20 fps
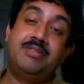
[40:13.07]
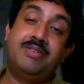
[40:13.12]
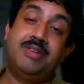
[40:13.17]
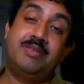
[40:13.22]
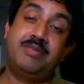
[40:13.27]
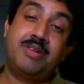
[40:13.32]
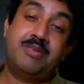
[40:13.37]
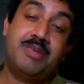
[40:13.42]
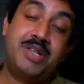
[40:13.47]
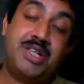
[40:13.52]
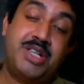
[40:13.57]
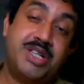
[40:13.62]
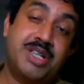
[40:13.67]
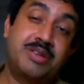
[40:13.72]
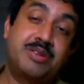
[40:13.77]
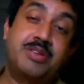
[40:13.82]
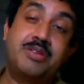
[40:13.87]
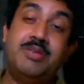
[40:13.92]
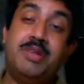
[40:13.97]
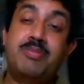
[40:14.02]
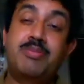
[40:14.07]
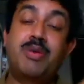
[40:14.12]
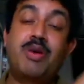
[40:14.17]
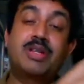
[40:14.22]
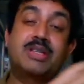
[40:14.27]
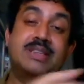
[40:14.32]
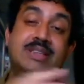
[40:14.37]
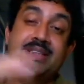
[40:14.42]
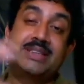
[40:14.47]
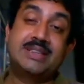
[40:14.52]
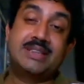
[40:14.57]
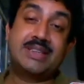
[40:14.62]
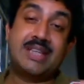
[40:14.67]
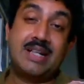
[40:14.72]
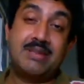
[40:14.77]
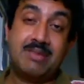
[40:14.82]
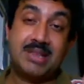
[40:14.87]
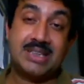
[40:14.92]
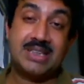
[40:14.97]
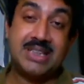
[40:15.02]
information could be processed
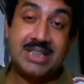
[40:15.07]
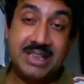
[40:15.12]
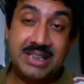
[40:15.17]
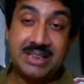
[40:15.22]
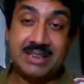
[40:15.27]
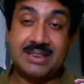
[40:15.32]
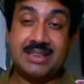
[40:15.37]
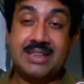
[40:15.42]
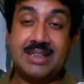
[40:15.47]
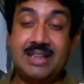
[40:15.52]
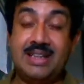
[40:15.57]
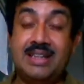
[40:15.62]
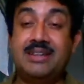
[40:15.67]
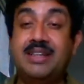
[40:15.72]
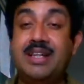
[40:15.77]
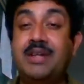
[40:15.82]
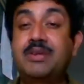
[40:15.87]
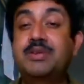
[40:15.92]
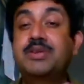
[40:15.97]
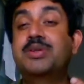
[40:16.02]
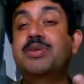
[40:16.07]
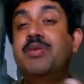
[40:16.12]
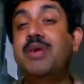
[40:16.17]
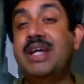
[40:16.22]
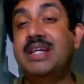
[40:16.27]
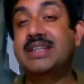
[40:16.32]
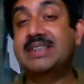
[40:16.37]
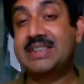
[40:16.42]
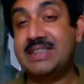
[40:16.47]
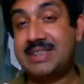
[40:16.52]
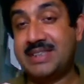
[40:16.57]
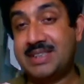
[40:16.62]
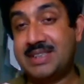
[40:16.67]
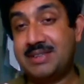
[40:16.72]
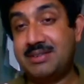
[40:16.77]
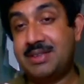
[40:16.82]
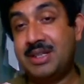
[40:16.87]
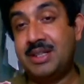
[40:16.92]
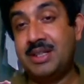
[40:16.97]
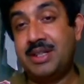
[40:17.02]
simultaneously, and they could coexist
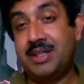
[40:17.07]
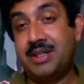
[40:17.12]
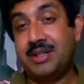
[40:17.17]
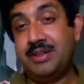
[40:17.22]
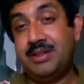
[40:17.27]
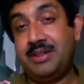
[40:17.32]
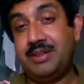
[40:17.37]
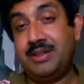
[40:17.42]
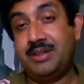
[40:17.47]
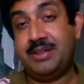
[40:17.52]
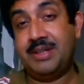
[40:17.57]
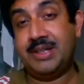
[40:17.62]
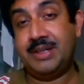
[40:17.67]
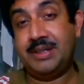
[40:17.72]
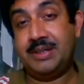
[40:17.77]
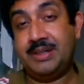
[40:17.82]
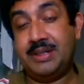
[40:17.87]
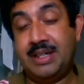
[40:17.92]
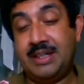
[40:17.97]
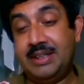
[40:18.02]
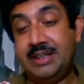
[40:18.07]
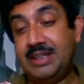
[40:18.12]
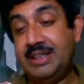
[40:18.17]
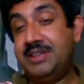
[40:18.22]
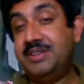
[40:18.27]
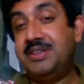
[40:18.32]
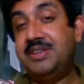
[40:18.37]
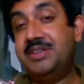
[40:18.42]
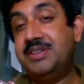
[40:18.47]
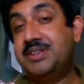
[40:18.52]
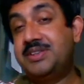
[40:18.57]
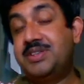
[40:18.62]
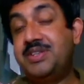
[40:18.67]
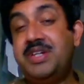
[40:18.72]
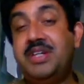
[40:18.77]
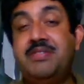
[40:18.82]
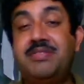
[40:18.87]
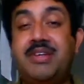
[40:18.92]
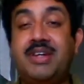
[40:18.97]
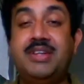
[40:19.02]
and in
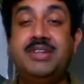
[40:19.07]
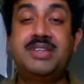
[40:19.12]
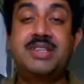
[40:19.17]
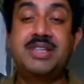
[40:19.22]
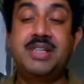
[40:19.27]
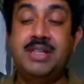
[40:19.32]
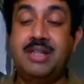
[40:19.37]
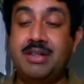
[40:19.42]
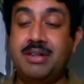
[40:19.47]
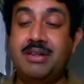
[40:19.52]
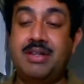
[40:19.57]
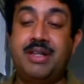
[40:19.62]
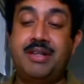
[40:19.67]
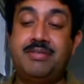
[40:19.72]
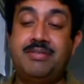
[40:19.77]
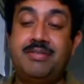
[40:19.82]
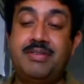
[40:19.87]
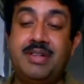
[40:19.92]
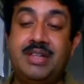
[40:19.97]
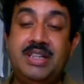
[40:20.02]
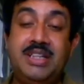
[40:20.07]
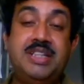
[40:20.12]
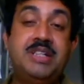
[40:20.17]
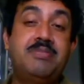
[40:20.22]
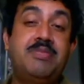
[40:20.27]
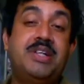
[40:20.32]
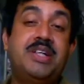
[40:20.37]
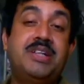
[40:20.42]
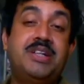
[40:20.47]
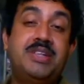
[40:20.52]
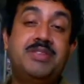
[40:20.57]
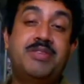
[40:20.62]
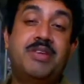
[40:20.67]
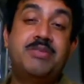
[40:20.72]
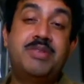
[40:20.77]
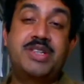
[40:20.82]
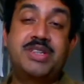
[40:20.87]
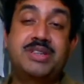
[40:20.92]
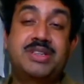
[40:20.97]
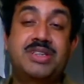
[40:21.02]
three different kind of independent
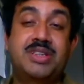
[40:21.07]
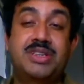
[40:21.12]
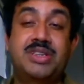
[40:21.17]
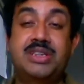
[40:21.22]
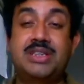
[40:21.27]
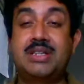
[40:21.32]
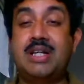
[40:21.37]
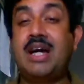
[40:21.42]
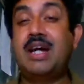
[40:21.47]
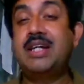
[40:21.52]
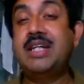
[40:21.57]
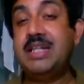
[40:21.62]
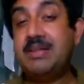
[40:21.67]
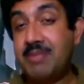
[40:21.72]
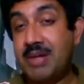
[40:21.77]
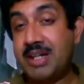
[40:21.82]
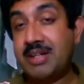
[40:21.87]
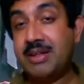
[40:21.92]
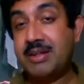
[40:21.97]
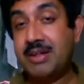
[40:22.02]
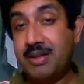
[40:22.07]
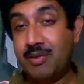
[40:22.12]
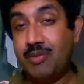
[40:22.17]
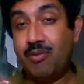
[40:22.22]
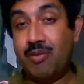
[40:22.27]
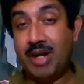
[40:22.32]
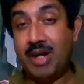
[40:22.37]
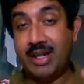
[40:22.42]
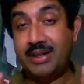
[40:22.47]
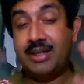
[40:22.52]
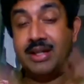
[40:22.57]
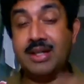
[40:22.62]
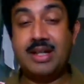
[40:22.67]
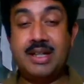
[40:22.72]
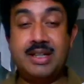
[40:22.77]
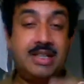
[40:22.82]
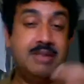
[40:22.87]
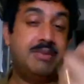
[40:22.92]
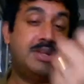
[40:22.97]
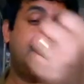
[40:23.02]
information structures: Anirban 1,
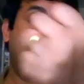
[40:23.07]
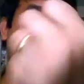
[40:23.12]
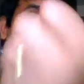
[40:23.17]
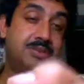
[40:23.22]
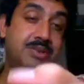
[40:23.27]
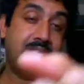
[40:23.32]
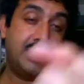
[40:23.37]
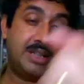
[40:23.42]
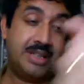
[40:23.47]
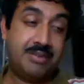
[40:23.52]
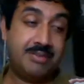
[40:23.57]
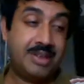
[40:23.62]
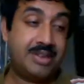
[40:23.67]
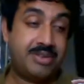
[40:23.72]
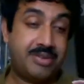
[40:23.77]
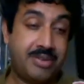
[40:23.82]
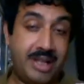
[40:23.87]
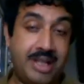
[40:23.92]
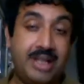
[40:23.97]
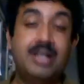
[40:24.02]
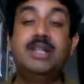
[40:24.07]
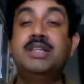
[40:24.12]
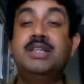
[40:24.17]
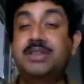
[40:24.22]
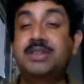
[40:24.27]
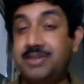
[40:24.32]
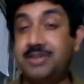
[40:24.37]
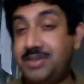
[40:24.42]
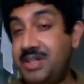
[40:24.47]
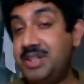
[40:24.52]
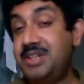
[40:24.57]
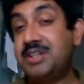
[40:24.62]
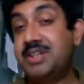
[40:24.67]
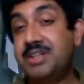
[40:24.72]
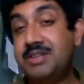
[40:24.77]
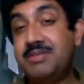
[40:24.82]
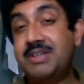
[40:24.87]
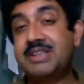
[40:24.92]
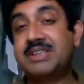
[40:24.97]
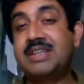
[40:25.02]
Anirban 2, Anirban 3. So three
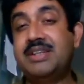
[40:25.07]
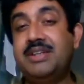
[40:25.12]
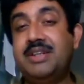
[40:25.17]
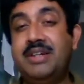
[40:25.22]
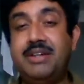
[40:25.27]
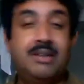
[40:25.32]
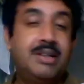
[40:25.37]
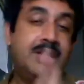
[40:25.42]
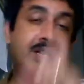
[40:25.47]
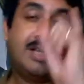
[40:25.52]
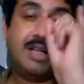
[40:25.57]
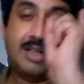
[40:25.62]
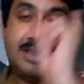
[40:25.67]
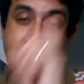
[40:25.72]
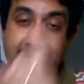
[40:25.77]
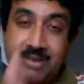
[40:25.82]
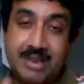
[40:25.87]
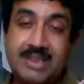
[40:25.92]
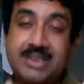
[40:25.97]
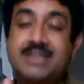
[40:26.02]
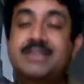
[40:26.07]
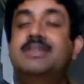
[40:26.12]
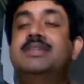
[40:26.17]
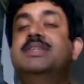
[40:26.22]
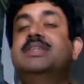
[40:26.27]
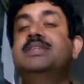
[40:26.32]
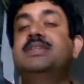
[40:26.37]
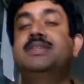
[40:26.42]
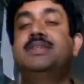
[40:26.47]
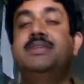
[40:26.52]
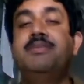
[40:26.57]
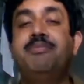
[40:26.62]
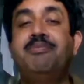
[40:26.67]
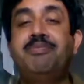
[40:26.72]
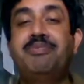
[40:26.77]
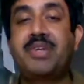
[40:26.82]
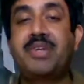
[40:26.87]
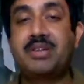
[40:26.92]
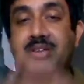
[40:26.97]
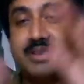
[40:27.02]
Anirbans are there. Anirban is conscious.
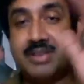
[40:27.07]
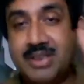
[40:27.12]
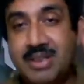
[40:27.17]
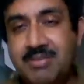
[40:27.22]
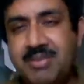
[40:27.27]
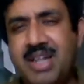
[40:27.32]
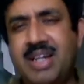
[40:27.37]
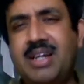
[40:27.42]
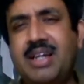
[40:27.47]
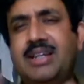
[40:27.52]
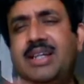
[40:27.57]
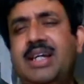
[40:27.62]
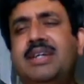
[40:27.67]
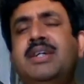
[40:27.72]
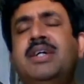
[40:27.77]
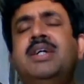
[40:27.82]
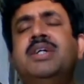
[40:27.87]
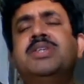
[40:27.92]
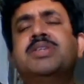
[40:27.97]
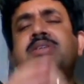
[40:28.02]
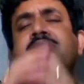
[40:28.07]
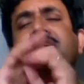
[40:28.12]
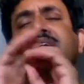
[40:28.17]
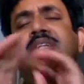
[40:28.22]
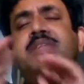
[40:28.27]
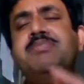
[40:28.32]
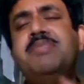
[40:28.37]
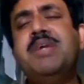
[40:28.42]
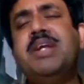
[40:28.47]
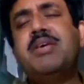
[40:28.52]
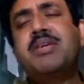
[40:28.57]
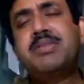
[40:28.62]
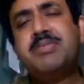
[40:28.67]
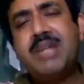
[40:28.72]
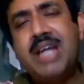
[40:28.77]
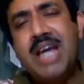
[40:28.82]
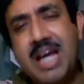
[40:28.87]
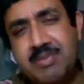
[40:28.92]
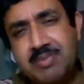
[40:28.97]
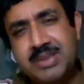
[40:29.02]
So something like that. So it may not
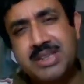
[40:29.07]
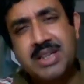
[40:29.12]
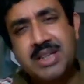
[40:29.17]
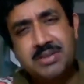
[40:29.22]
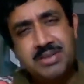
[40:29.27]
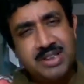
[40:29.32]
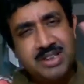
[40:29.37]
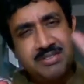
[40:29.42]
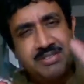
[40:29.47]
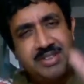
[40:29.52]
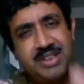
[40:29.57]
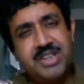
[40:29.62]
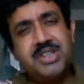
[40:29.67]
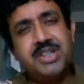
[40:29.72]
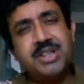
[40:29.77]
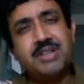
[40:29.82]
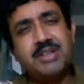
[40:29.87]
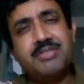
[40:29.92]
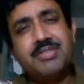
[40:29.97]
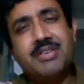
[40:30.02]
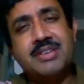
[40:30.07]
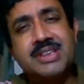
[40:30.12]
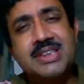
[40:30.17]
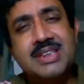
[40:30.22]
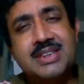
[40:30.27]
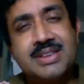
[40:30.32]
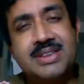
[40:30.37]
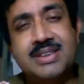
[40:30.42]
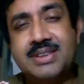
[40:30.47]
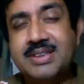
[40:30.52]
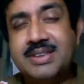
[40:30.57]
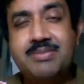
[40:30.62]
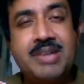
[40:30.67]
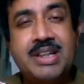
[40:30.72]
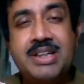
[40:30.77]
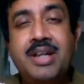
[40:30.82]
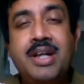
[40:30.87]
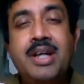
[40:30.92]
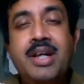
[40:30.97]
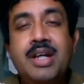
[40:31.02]
be absolute definition of consciousness,
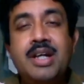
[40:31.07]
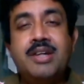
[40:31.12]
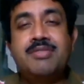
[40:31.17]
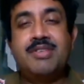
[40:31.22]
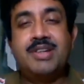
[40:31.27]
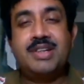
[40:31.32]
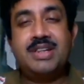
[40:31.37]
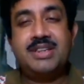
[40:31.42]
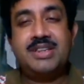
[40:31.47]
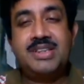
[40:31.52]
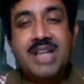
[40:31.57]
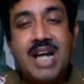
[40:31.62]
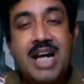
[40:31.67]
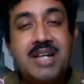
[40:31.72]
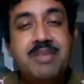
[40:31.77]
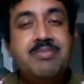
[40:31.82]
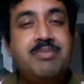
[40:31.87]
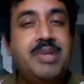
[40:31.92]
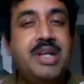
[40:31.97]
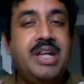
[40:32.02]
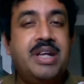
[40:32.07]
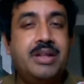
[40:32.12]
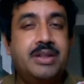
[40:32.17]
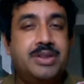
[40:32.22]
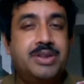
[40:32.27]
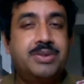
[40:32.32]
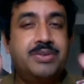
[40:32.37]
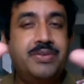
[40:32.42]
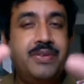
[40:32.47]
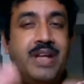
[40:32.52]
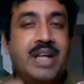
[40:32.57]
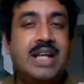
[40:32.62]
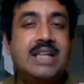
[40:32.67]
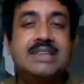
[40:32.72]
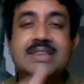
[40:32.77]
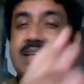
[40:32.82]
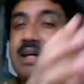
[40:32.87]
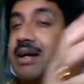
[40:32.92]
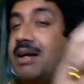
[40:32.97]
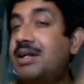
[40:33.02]
but for the time being, to
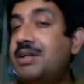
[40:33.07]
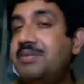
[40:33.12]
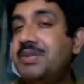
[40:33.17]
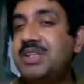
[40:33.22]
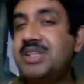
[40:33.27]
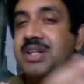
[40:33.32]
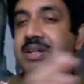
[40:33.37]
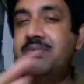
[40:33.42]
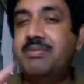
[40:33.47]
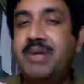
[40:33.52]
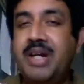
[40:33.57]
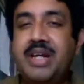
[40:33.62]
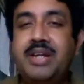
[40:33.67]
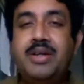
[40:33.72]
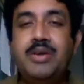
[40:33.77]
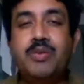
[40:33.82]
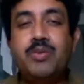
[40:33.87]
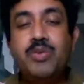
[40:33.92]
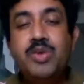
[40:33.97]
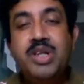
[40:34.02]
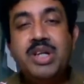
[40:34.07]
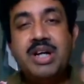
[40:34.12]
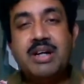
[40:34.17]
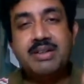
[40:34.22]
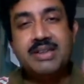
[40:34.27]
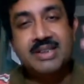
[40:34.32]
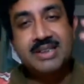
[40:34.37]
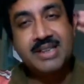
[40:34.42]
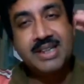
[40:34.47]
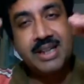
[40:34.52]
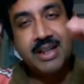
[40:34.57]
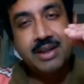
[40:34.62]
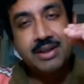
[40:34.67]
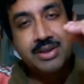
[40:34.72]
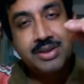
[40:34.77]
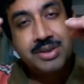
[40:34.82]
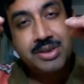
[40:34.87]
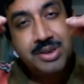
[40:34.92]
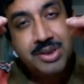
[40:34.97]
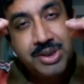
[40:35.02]
realize the artificial brain, we are
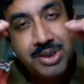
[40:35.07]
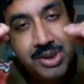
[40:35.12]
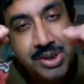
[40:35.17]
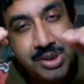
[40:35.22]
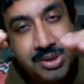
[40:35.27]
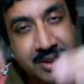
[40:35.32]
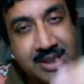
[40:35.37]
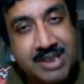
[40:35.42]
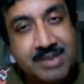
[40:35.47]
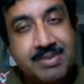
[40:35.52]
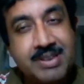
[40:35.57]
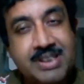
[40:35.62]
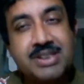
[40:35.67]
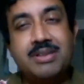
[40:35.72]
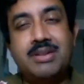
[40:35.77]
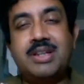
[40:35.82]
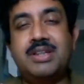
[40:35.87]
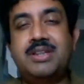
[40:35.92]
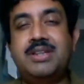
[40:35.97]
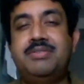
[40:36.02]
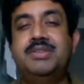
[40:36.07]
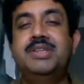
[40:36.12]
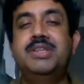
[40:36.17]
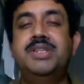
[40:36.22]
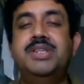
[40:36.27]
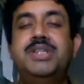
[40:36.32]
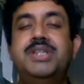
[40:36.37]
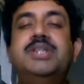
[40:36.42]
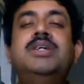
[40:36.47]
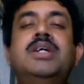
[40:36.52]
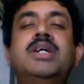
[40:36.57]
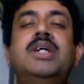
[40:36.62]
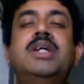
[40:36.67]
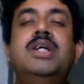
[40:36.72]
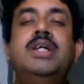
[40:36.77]
sticking to this particular definition.